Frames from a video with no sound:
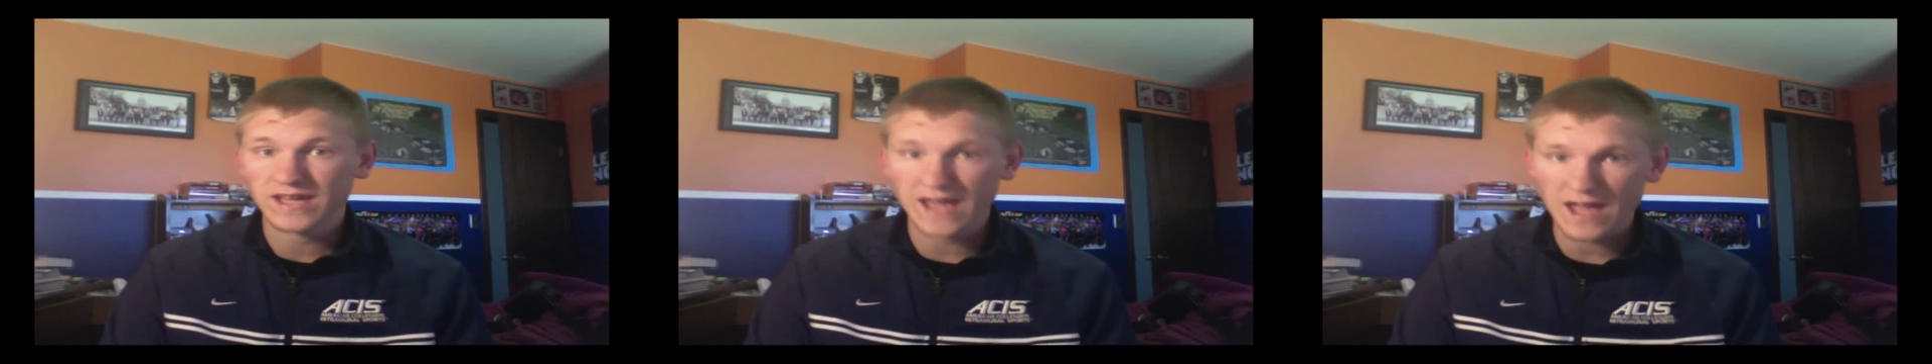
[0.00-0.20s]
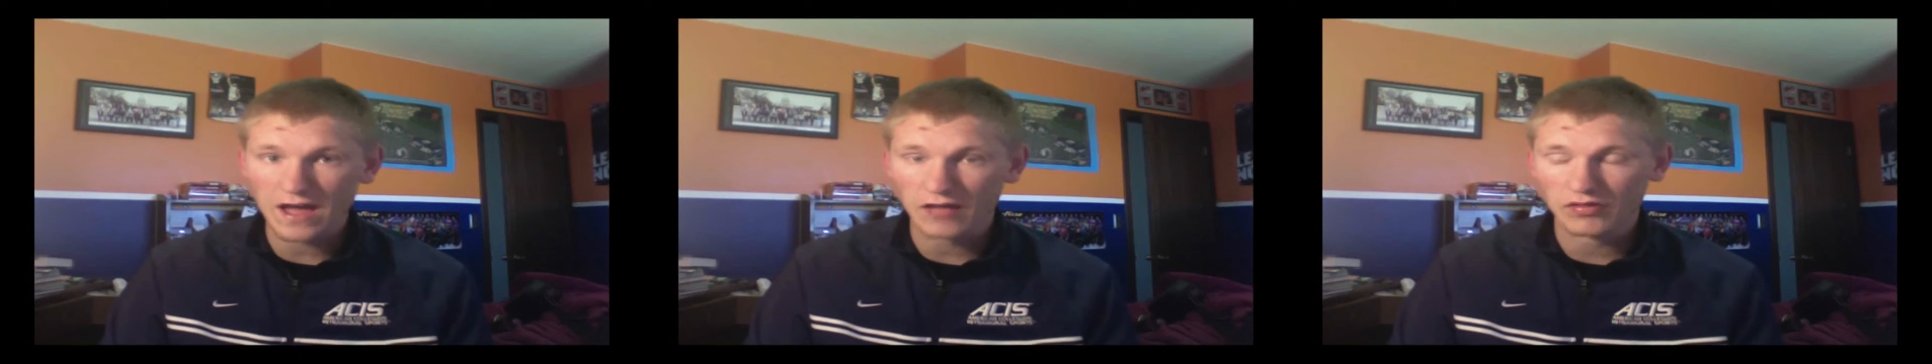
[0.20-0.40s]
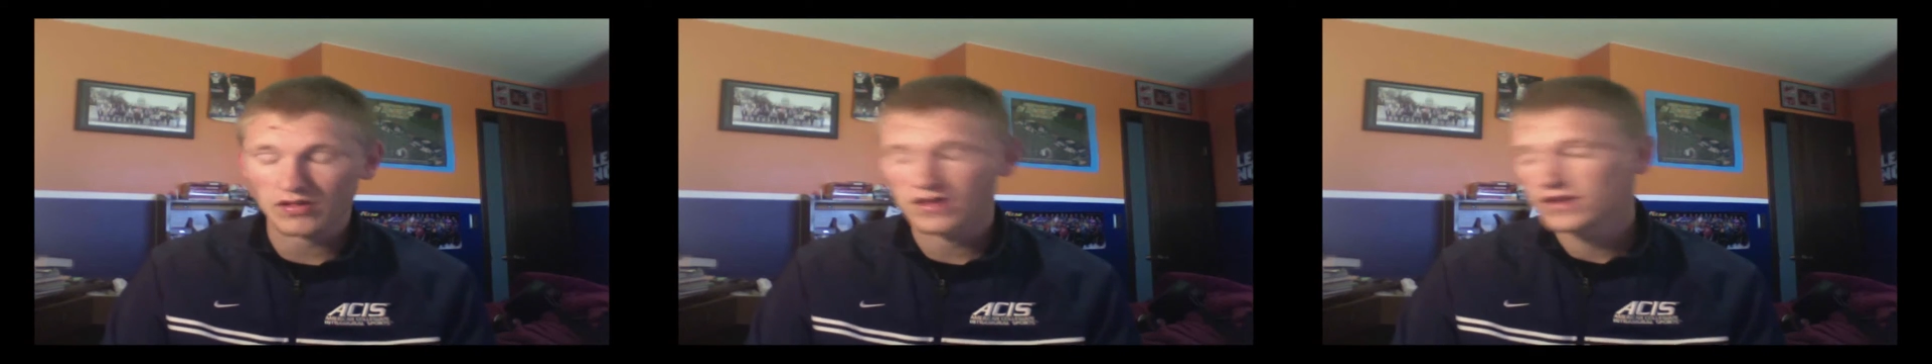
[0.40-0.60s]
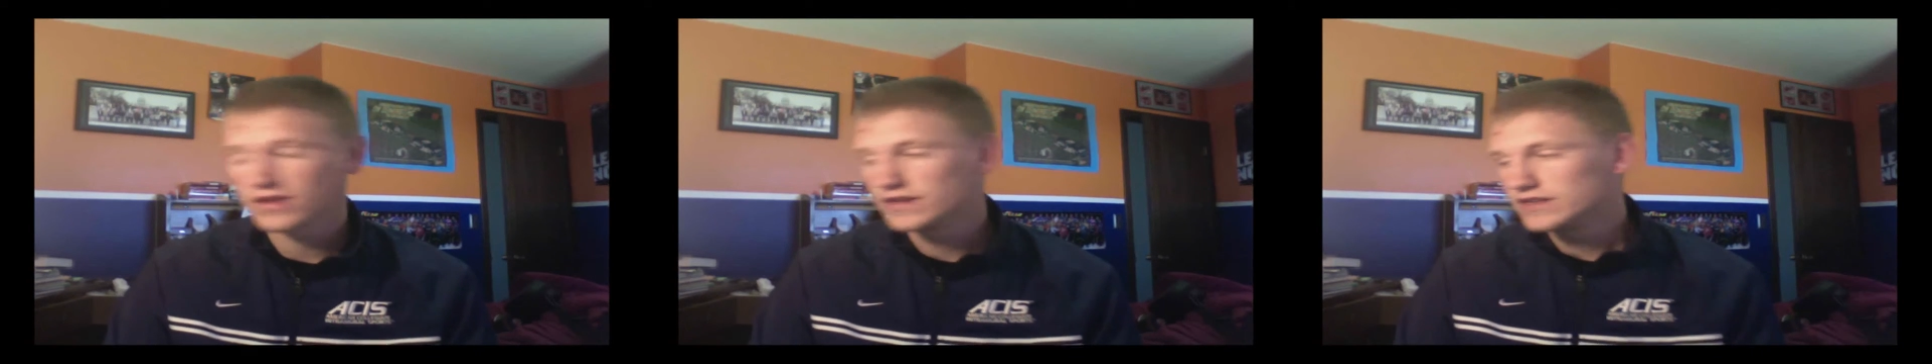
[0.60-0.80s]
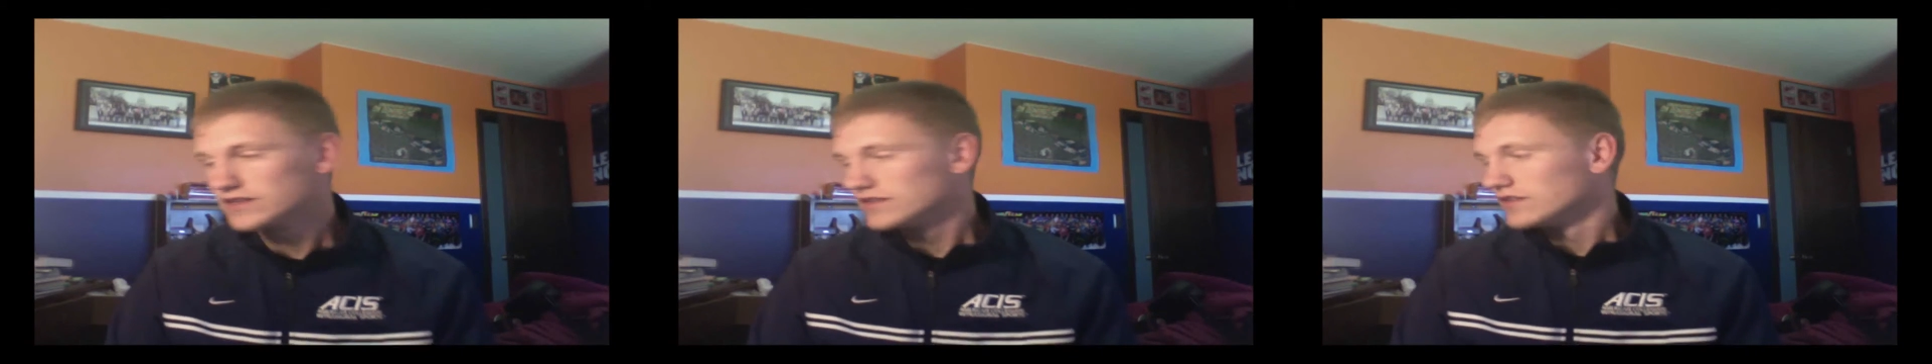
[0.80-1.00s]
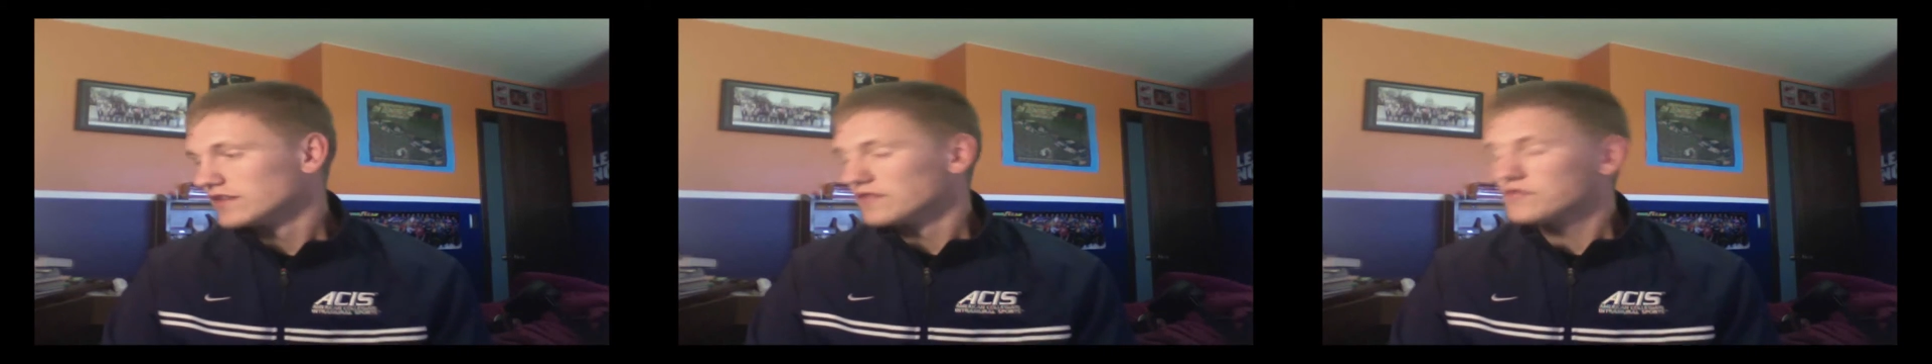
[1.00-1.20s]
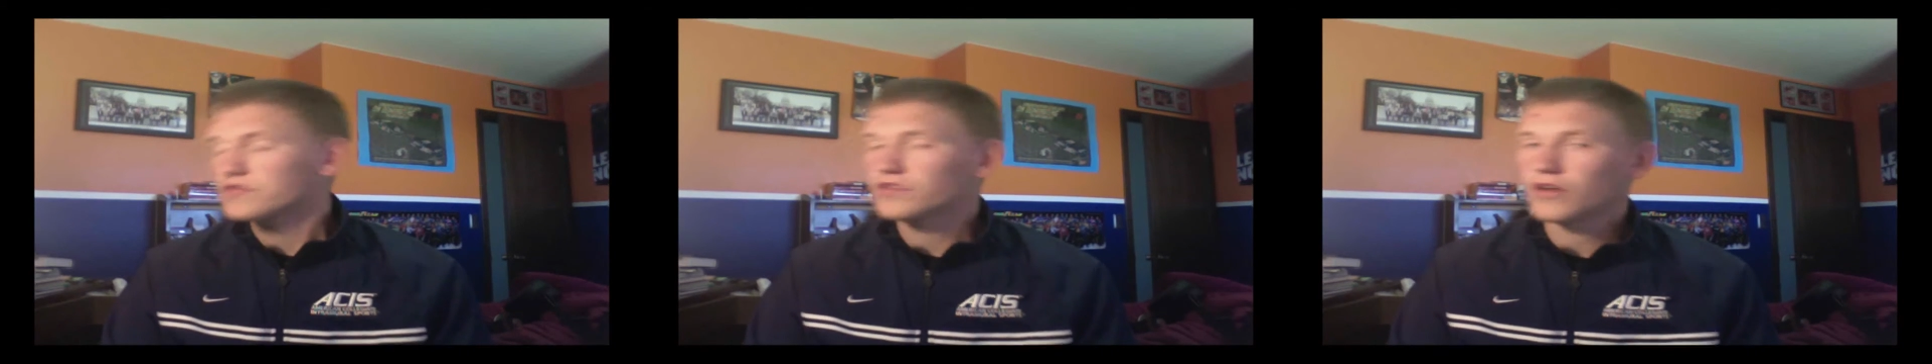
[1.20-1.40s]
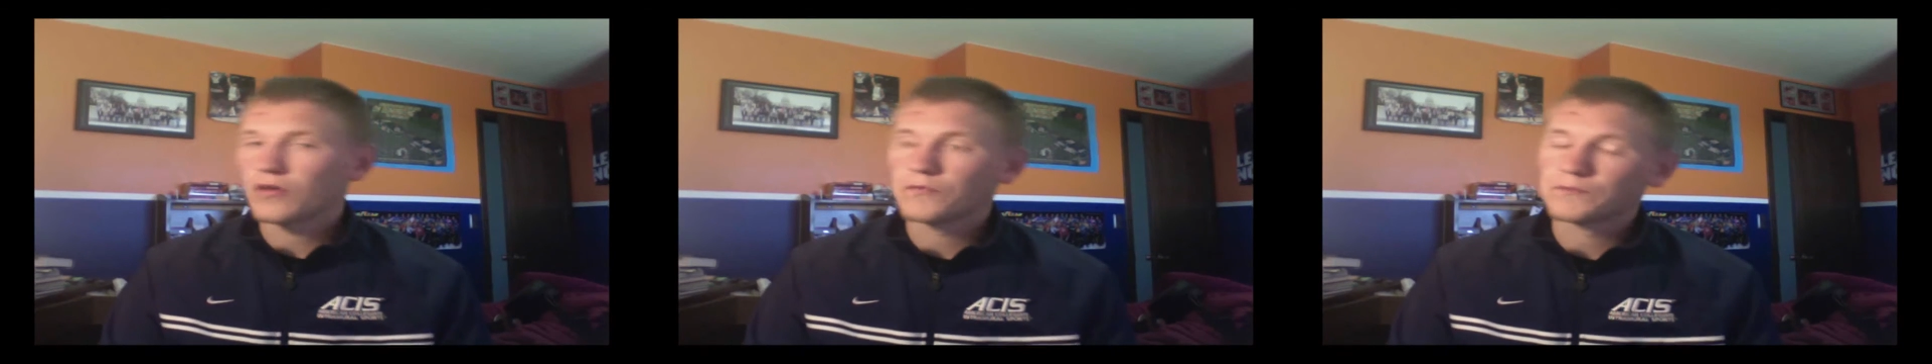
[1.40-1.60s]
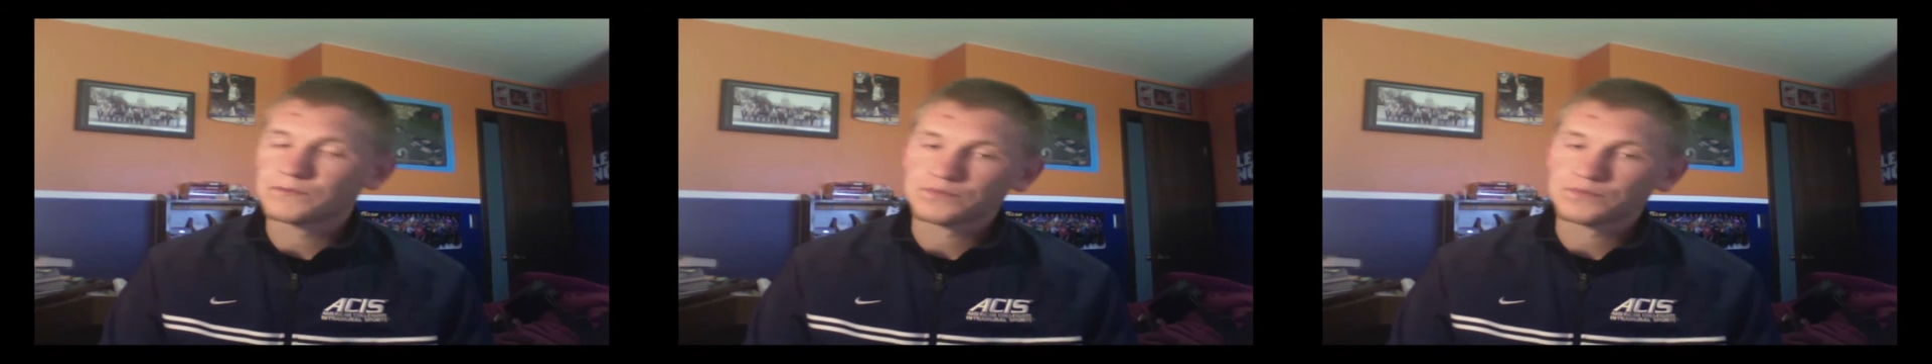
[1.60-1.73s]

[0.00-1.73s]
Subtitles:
cast. So,